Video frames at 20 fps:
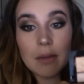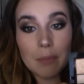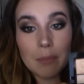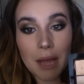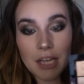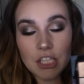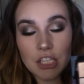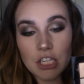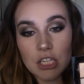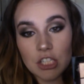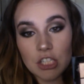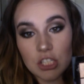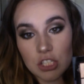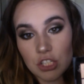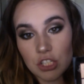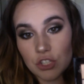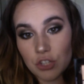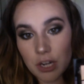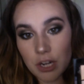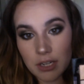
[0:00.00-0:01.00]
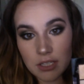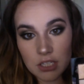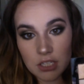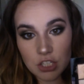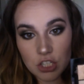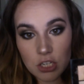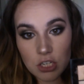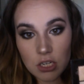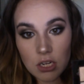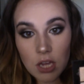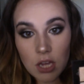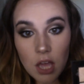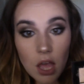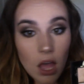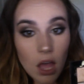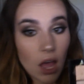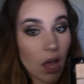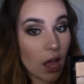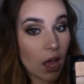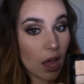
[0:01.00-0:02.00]
shade just to transition,
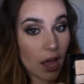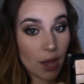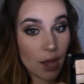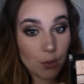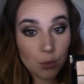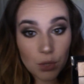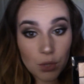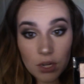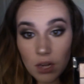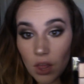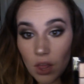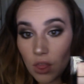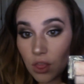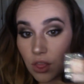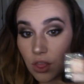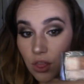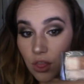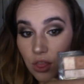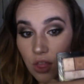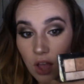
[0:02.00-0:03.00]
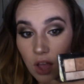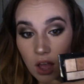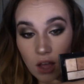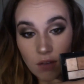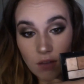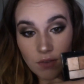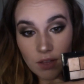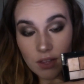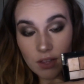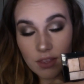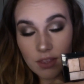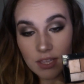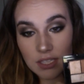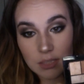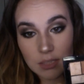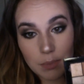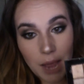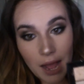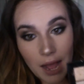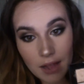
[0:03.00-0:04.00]
I would love this
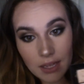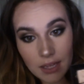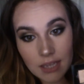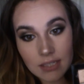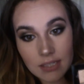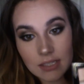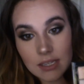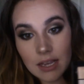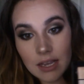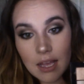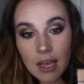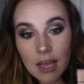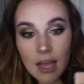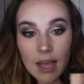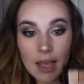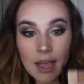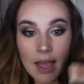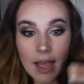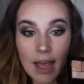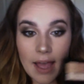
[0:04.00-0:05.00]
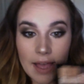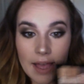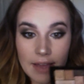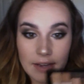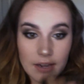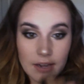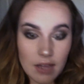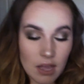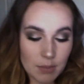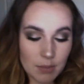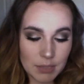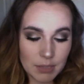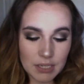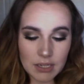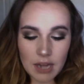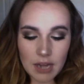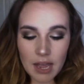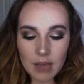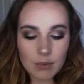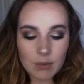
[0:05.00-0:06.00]
palette. And I mean,
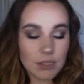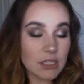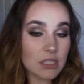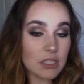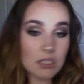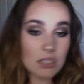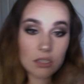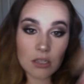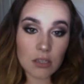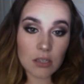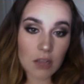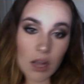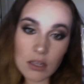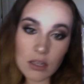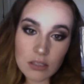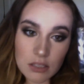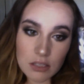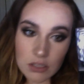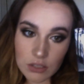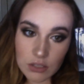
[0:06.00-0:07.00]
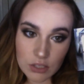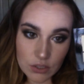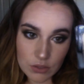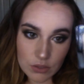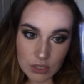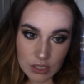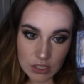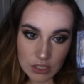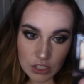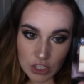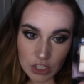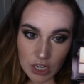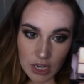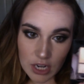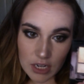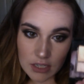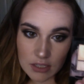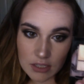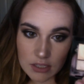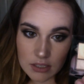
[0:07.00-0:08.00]
I'll still use these
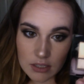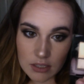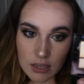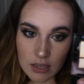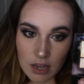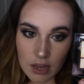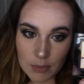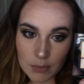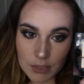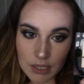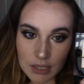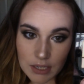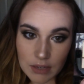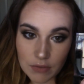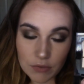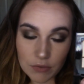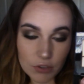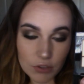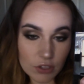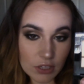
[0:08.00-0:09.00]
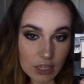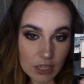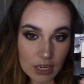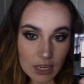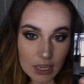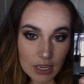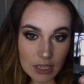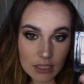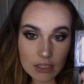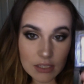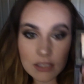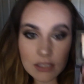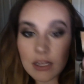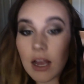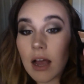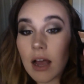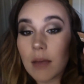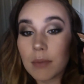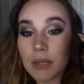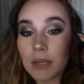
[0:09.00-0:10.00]
shades. I mean, for lids,
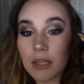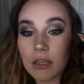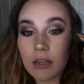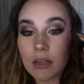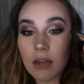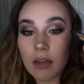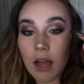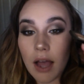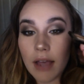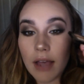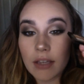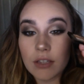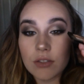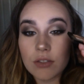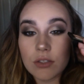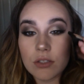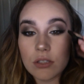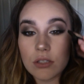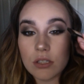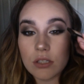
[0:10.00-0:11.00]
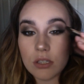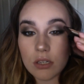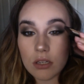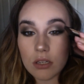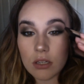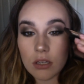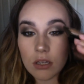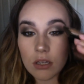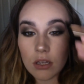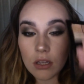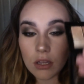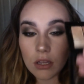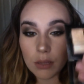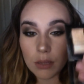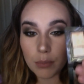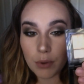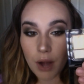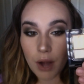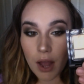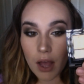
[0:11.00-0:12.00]
I mean, I used the
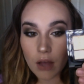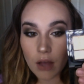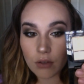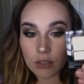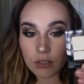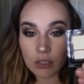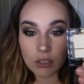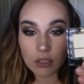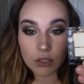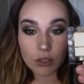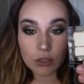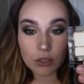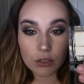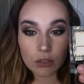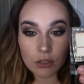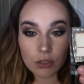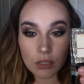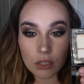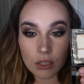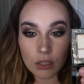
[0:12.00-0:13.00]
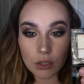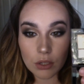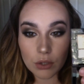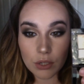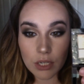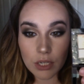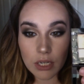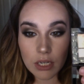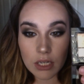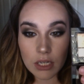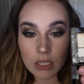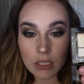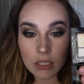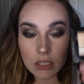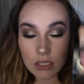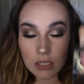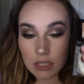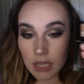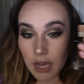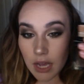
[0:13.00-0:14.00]
brown in the crease
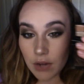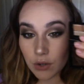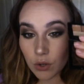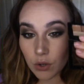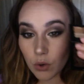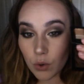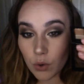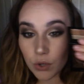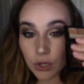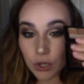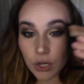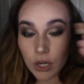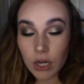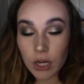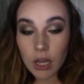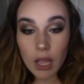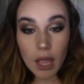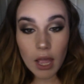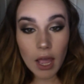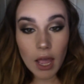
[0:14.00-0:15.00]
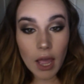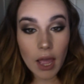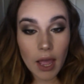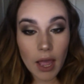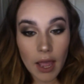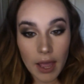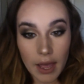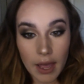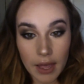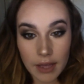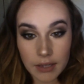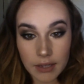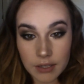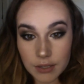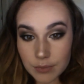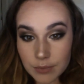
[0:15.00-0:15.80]
in the outer corner, and